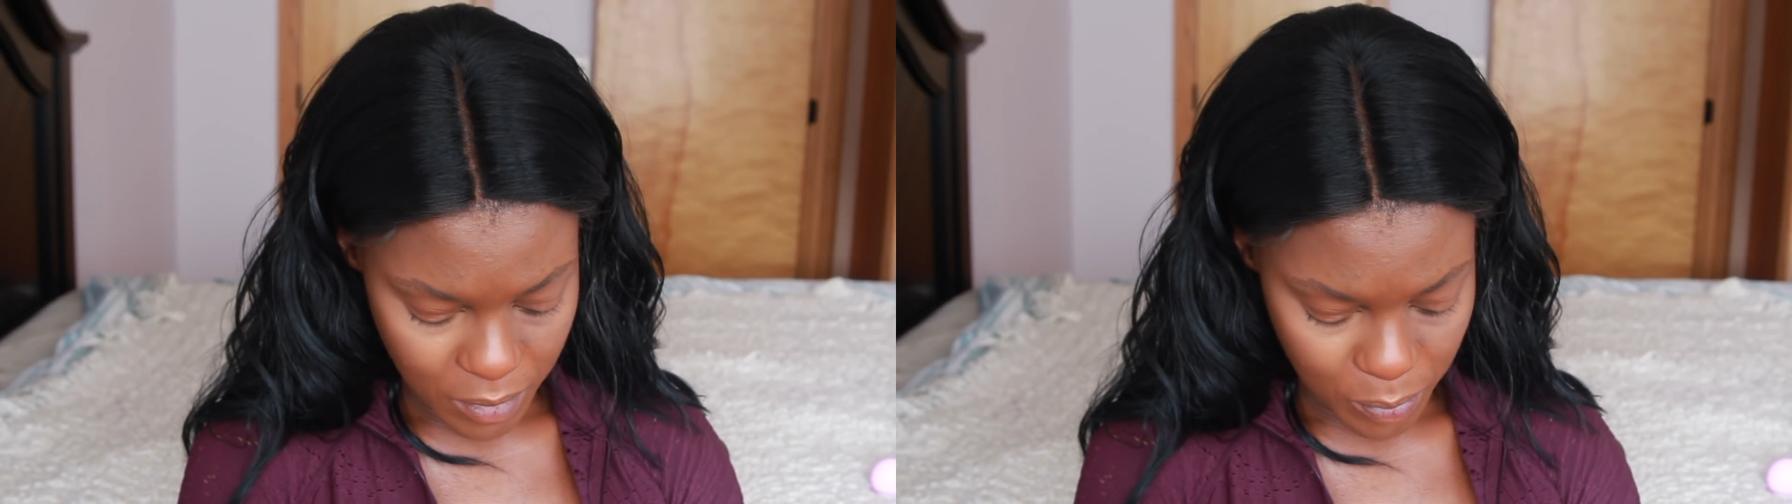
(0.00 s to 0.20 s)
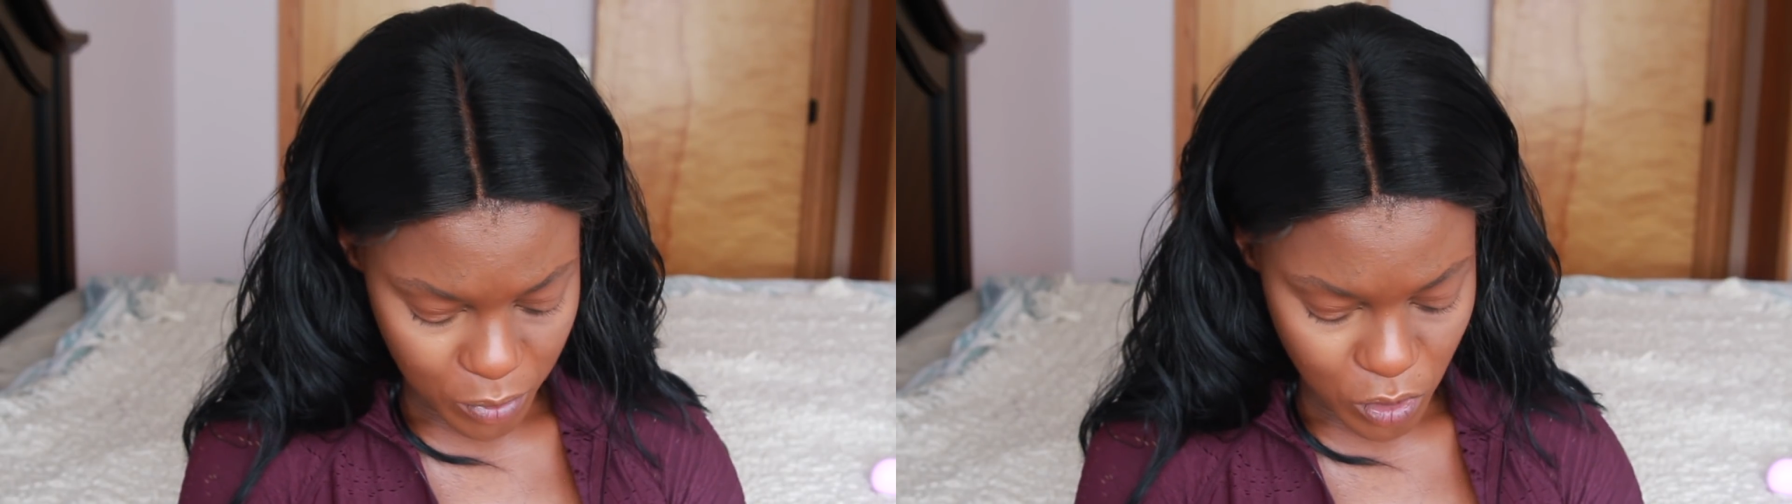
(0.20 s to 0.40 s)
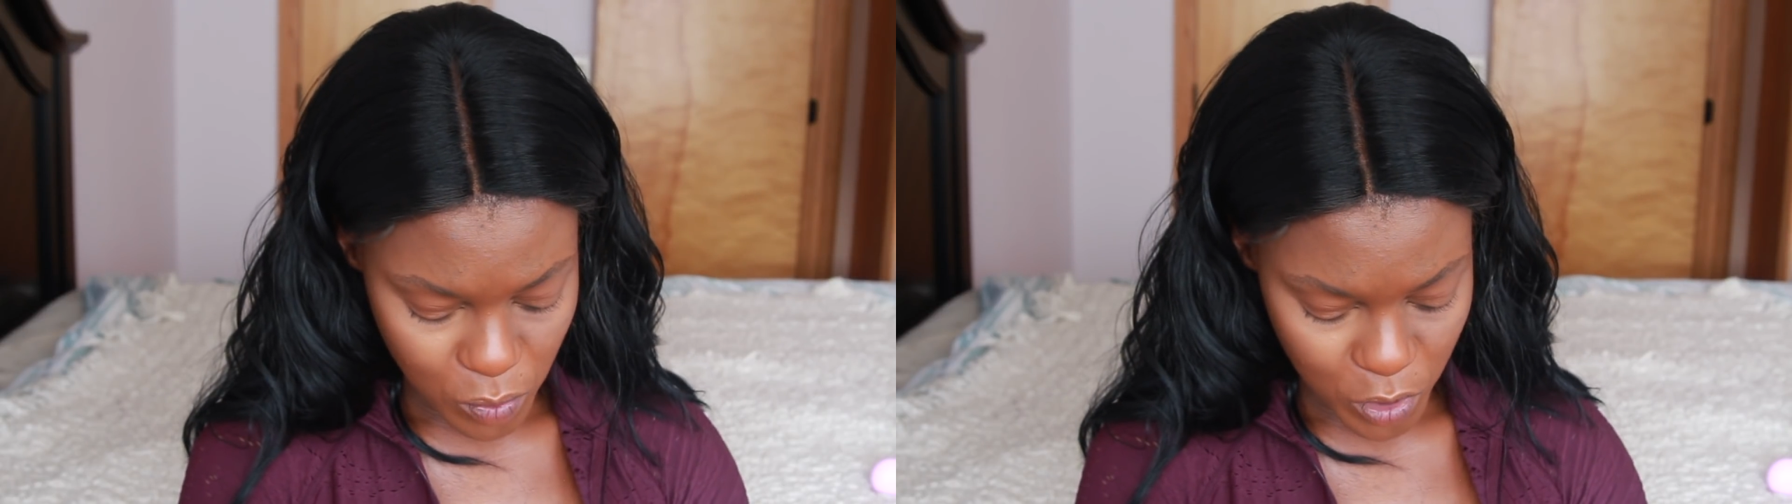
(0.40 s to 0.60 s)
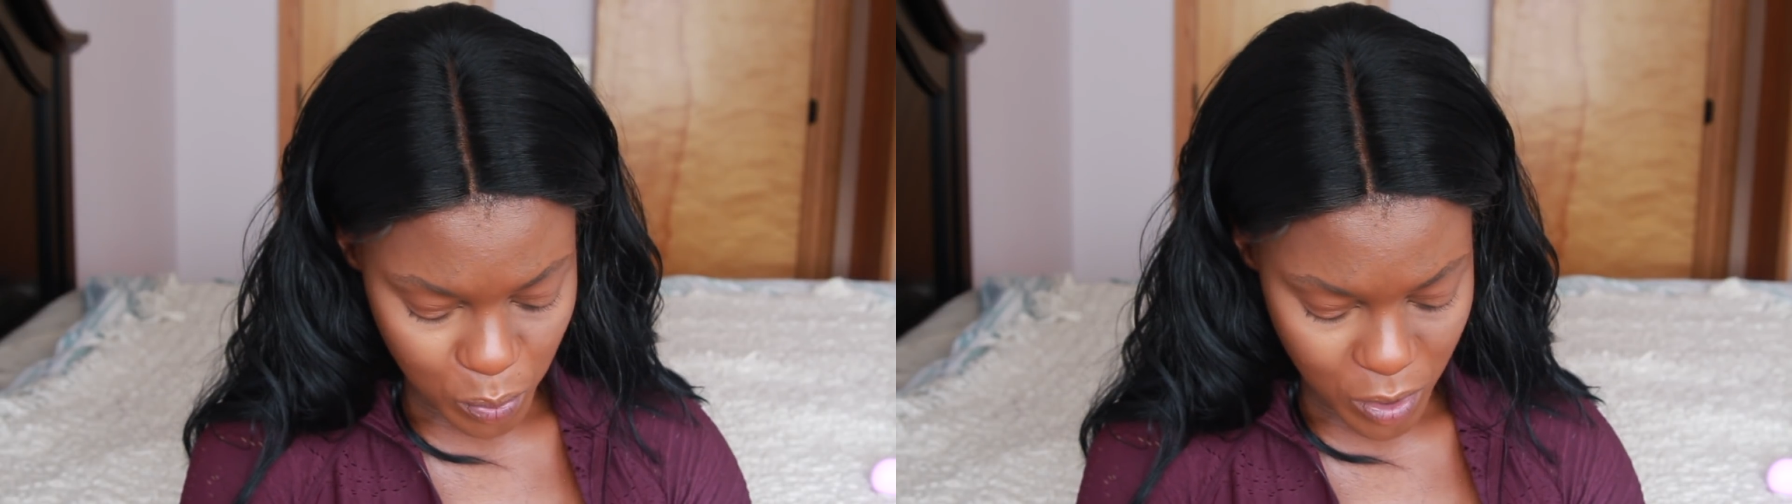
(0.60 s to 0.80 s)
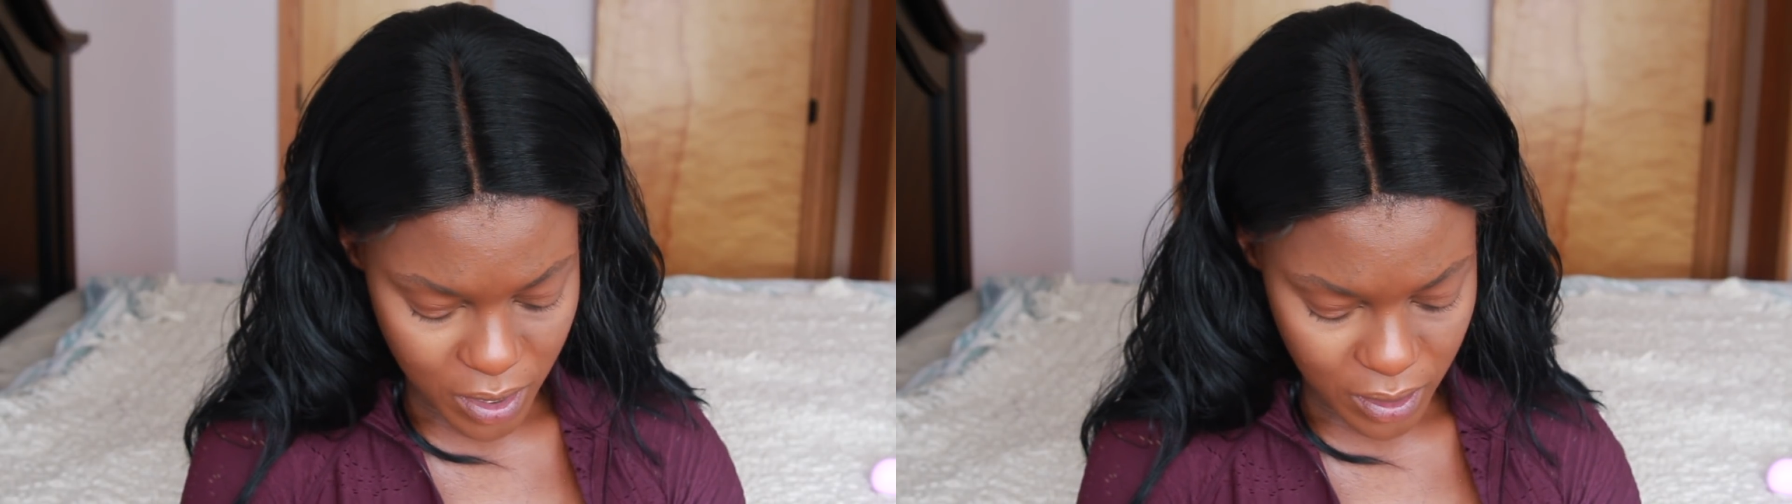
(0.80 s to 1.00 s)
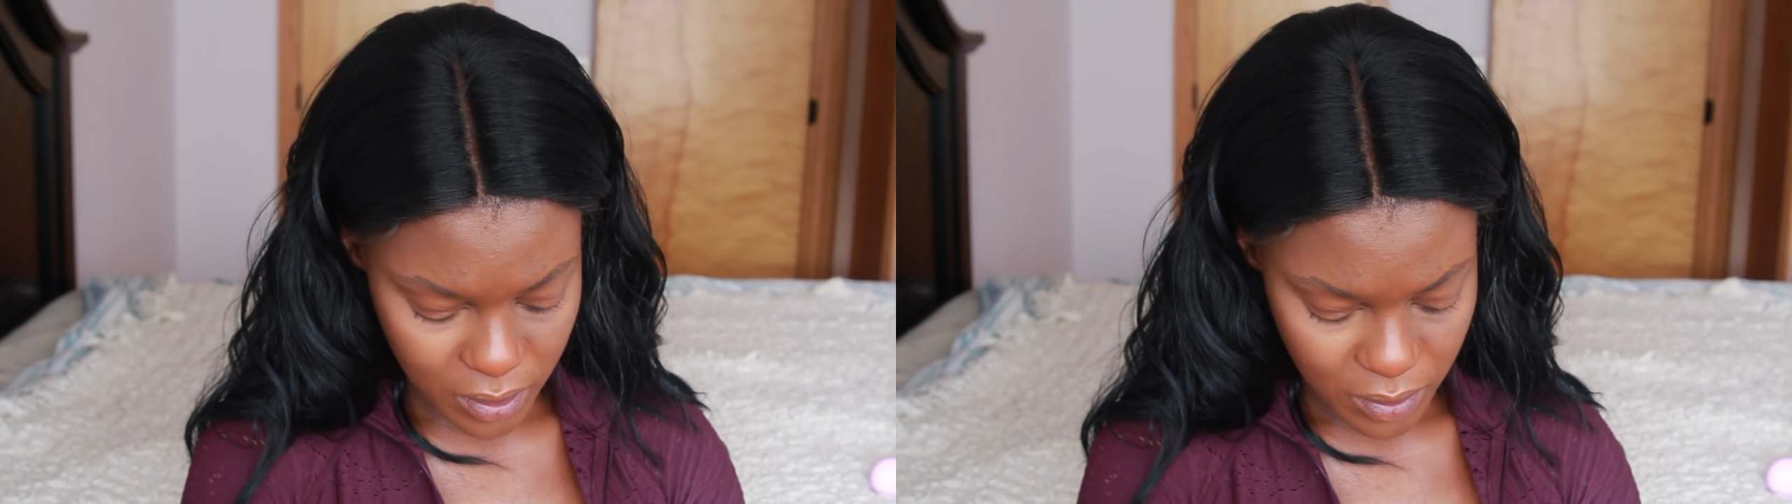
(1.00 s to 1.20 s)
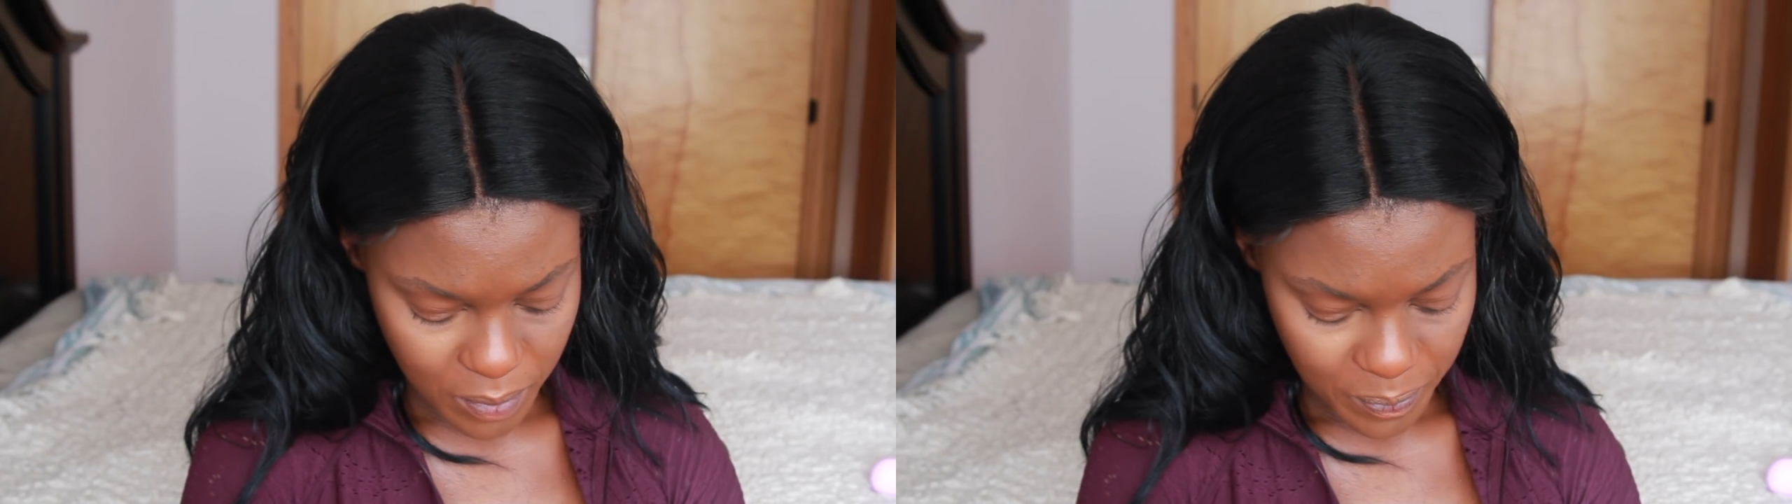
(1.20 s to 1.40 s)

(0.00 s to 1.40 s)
I put too much product.